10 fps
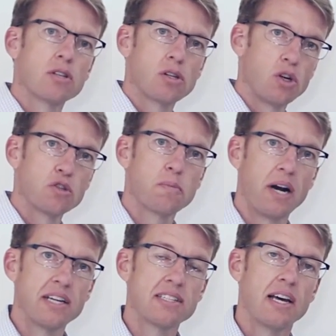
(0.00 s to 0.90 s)
the close
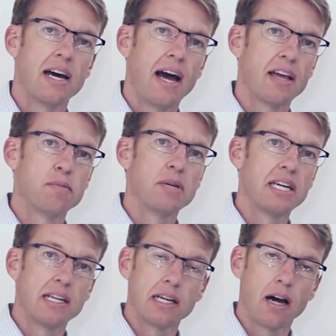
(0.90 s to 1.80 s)
price at the
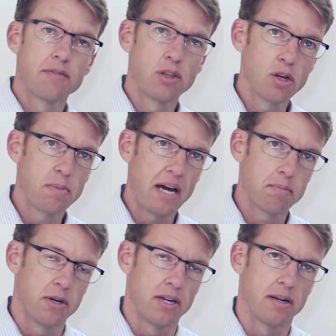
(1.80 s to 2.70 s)
beginning of the
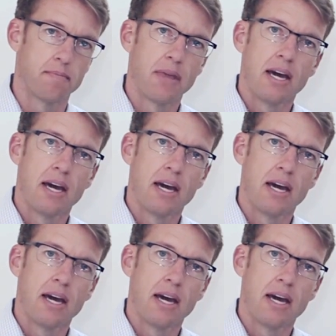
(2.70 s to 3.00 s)
lookback period.